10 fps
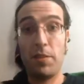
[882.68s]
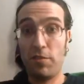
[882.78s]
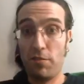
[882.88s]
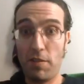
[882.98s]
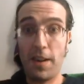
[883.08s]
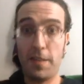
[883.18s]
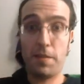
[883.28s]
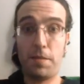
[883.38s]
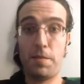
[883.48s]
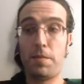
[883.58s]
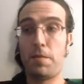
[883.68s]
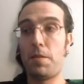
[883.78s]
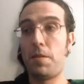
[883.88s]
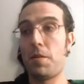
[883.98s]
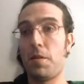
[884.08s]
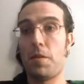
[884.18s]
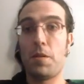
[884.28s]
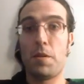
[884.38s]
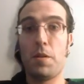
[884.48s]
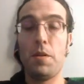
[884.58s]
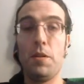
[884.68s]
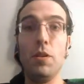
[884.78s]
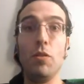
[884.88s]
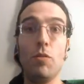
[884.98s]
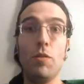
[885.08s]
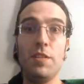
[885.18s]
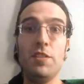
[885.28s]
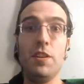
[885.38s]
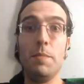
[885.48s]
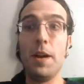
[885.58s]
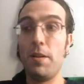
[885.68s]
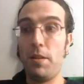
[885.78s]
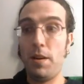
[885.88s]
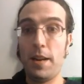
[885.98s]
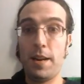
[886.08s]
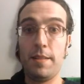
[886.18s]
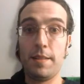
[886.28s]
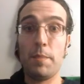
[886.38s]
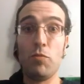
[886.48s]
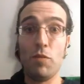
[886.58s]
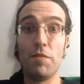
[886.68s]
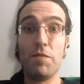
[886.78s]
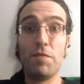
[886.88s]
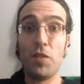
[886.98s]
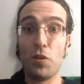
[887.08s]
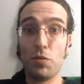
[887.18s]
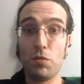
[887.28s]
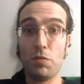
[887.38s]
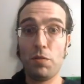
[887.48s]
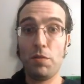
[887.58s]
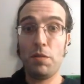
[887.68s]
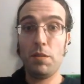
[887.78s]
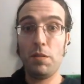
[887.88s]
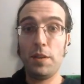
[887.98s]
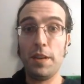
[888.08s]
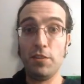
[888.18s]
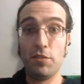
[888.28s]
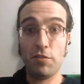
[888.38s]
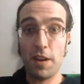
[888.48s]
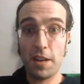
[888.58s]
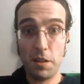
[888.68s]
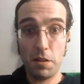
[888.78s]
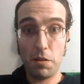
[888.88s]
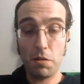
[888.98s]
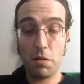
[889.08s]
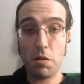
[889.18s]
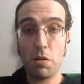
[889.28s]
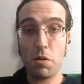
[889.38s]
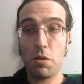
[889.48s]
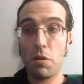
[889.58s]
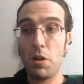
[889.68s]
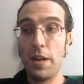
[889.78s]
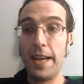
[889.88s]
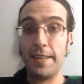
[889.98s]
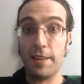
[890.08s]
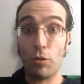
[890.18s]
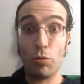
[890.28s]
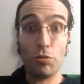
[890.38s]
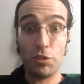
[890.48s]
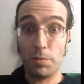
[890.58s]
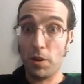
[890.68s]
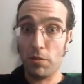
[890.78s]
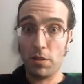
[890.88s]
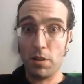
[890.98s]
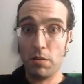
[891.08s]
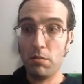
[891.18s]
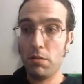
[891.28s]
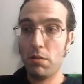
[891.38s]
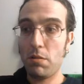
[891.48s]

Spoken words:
up in strength, no question about it. It is up to a full in strength. It's a cool smoke though.